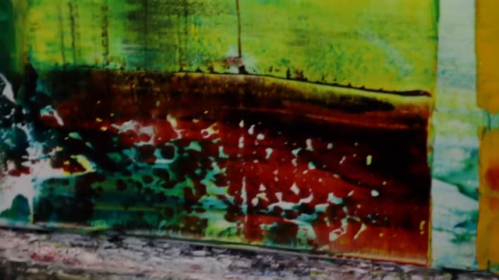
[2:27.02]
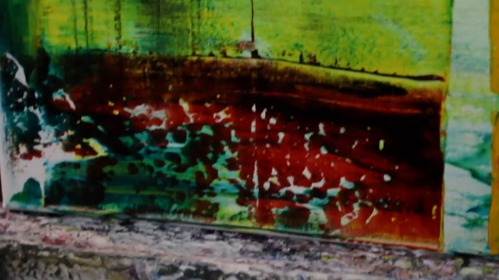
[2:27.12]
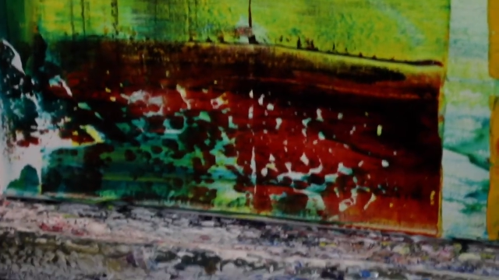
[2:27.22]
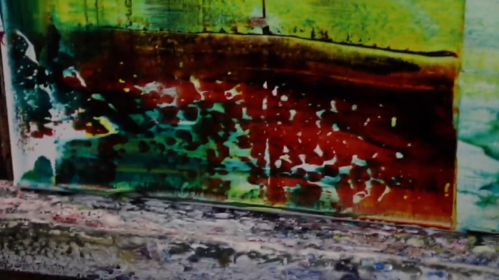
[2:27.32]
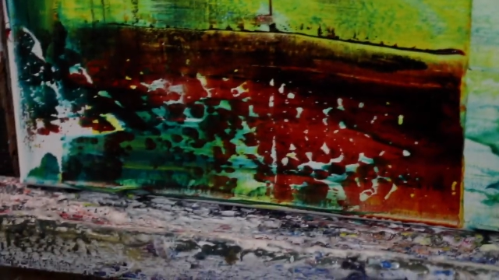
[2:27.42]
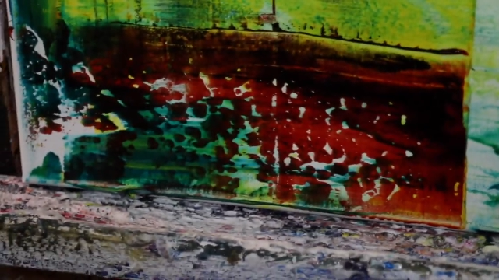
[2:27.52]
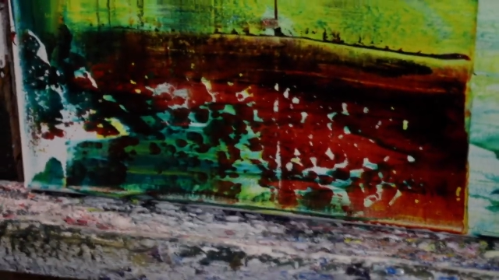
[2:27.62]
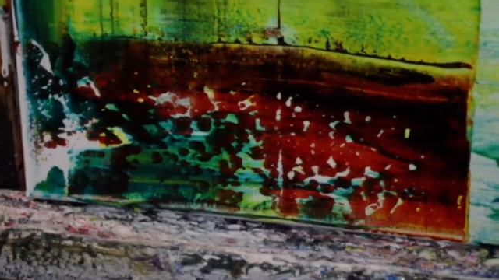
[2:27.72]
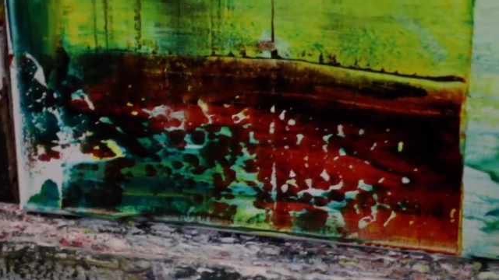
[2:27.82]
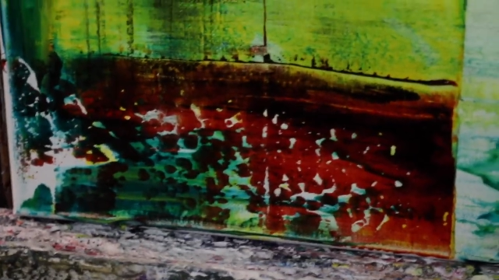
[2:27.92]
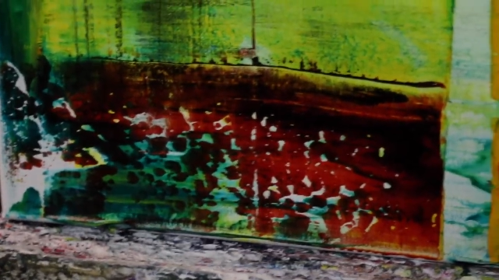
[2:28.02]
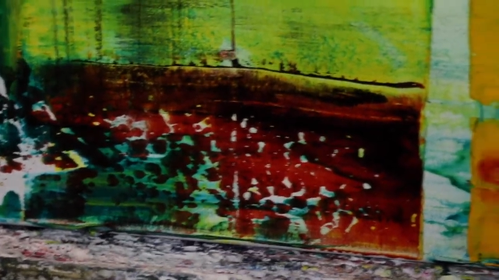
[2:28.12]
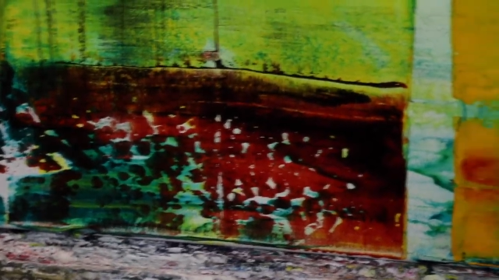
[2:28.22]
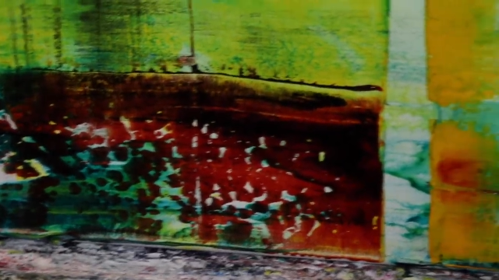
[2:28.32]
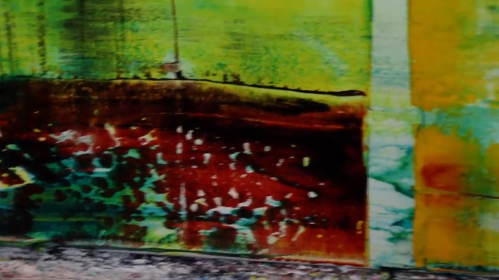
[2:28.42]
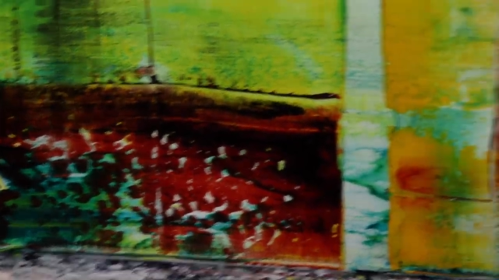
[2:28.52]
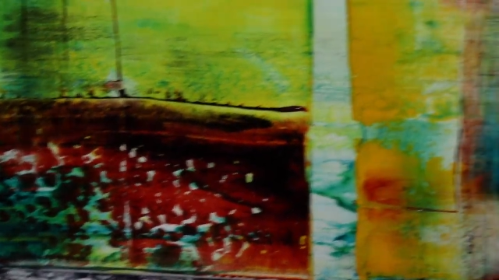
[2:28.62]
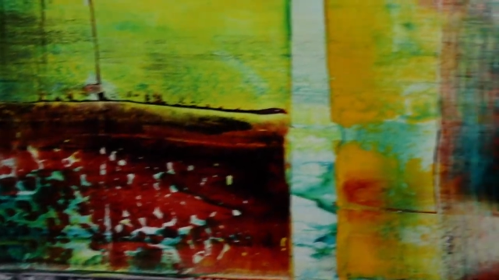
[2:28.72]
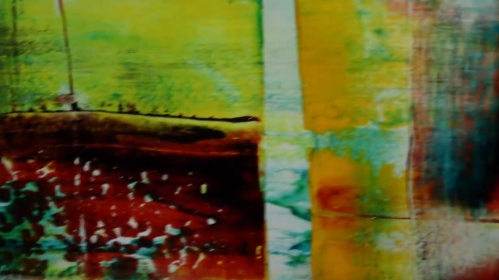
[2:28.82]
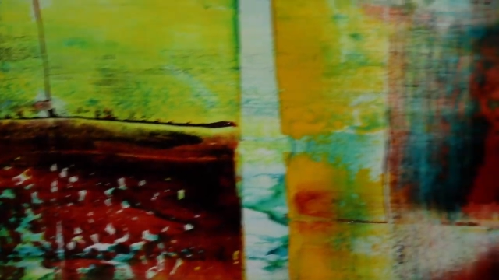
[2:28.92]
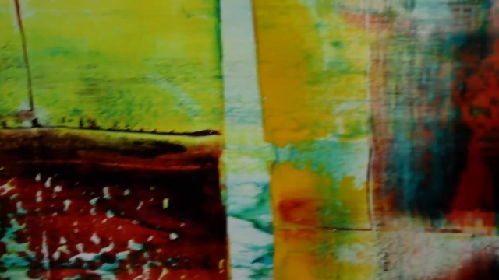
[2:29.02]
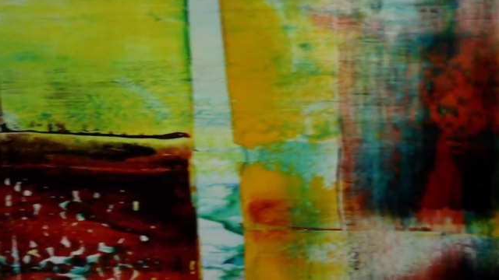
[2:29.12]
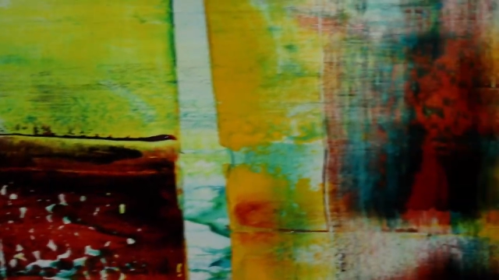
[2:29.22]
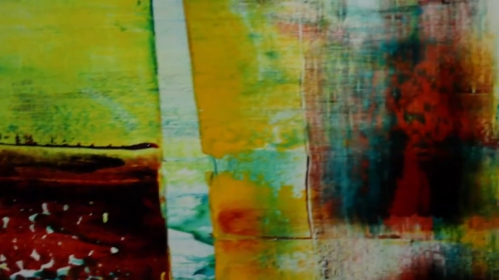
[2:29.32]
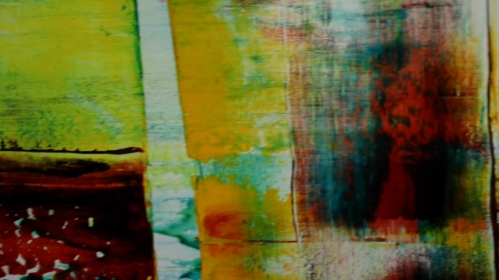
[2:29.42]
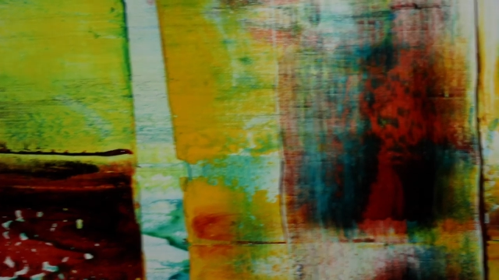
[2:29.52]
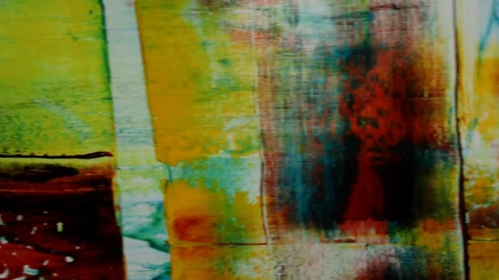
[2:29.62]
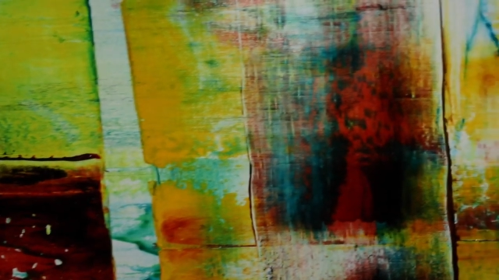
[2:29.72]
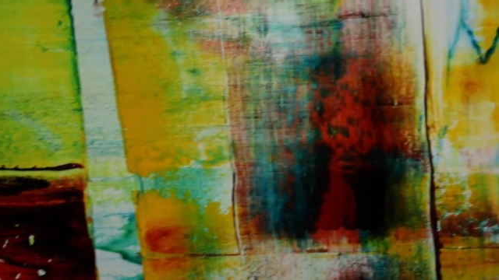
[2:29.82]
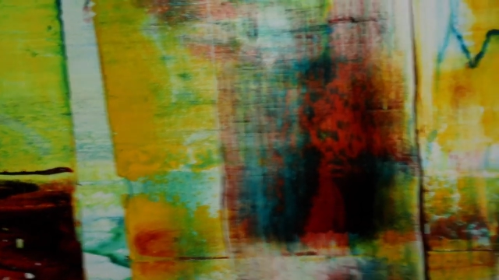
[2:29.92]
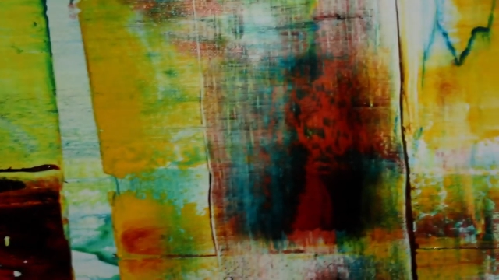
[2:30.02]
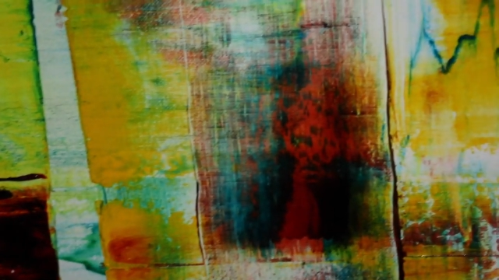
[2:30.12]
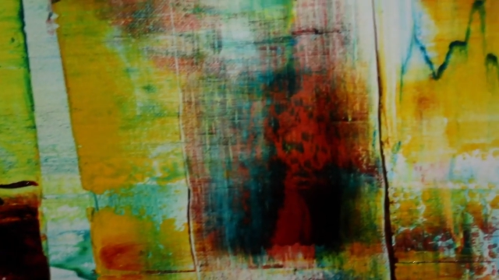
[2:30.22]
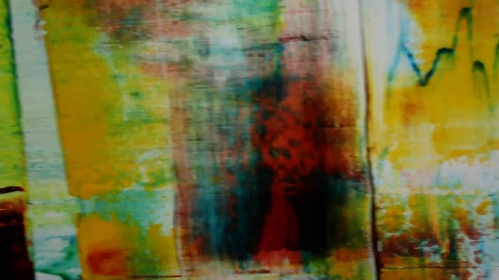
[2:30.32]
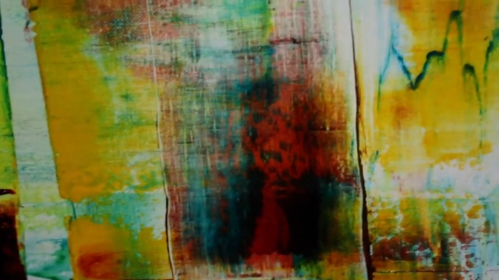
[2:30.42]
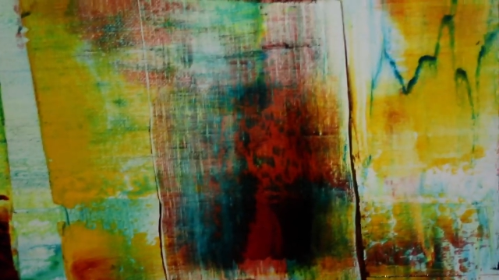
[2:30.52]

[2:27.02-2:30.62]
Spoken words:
No face is visible, so there are no lips to read.